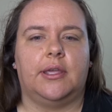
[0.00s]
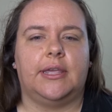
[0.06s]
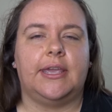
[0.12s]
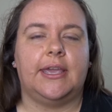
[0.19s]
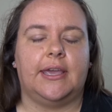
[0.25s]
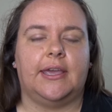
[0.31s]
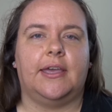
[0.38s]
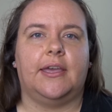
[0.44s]

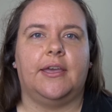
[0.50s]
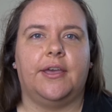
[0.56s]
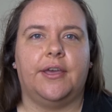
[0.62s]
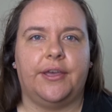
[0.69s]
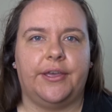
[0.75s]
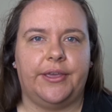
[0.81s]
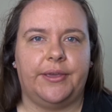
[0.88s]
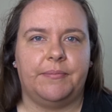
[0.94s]
yeah,
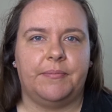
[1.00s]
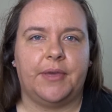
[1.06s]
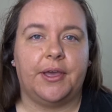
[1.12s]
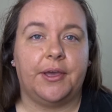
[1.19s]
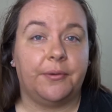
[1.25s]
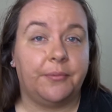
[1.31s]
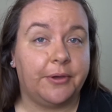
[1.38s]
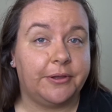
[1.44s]
I
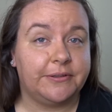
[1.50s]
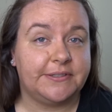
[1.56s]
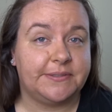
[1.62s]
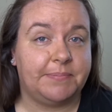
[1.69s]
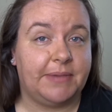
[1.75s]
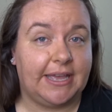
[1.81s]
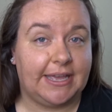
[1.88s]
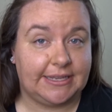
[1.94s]

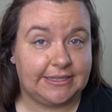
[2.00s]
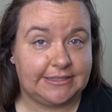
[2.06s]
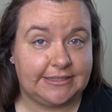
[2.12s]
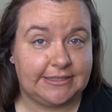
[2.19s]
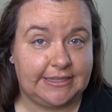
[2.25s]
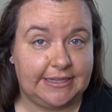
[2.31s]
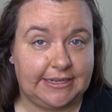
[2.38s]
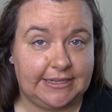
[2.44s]
waltzed
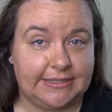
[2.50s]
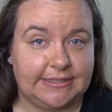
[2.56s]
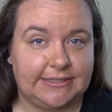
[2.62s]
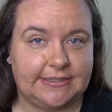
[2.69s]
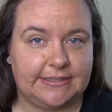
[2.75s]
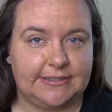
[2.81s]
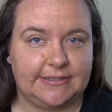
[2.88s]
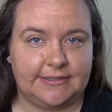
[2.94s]
past
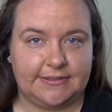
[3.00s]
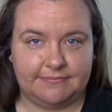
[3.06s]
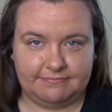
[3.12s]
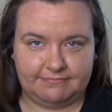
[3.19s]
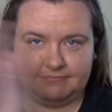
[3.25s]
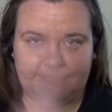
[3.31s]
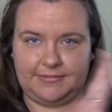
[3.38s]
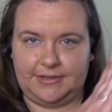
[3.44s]
this
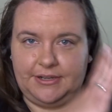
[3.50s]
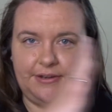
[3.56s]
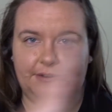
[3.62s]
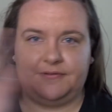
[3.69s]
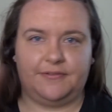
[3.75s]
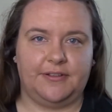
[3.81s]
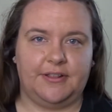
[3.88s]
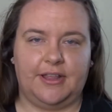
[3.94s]

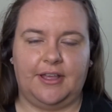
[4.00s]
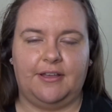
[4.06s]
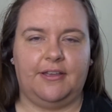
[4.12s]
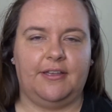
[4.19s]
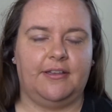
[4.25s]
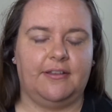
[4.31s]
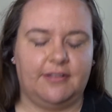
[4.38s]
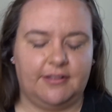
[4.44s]
beautiful
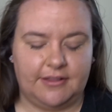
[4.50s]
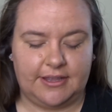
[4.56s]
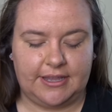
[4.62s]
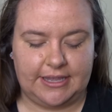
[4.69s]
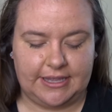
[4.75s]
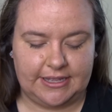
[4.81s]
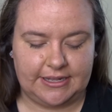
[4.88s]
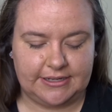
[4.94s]
aisle,
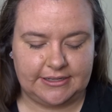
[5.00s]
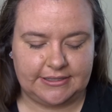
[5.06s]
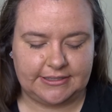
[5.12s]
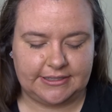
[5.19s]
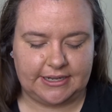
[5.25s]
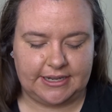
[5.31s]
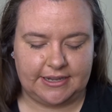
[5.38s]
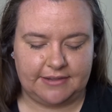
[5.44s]
and
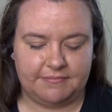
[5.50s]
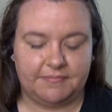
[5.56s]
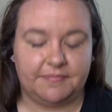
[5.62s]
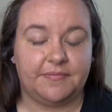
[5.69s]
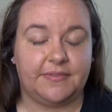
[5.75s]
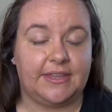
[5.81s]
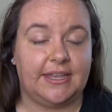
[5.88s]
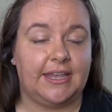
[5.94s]

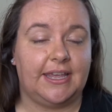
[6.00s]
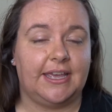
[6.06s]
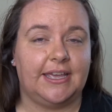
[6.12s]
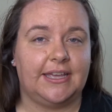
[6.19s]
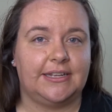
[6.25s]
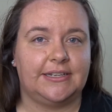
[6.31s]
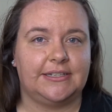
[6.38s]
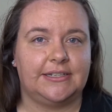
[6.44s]
they
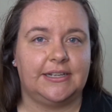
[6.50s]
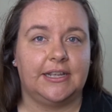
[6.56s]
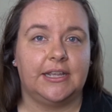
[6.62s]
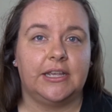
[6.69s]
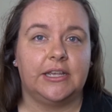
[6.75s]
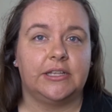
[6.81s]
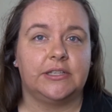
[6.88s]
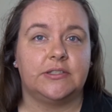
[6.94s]
had
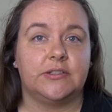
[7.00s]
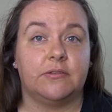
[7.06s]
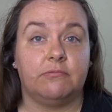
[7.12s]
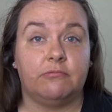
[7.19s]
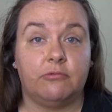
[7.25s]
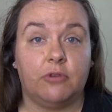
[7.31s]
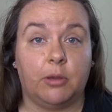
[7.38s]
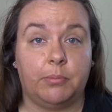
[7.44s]

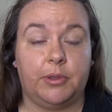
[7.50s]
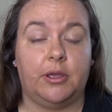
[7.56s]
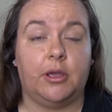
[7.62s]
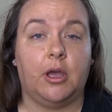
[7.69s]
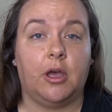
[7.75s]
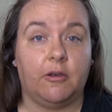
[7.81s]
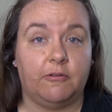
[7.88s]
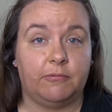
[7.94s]
some Robert
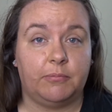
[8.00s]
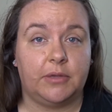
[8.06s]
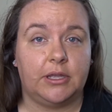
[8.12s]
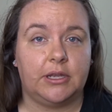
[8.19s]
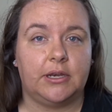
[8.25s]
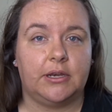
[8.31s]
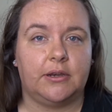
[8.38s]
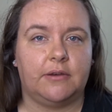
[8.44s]

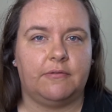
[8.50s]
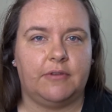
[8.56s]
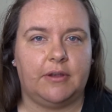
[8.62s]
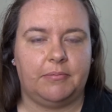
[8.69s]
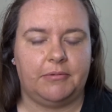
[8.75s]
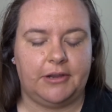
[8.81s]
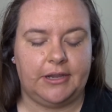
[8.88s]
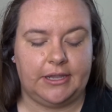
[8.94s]
Hoffman
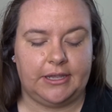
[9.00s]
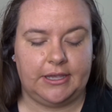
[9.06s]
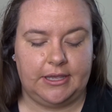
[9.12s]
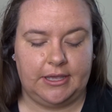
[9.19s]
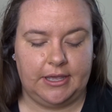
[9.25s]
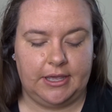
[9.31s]
fabric.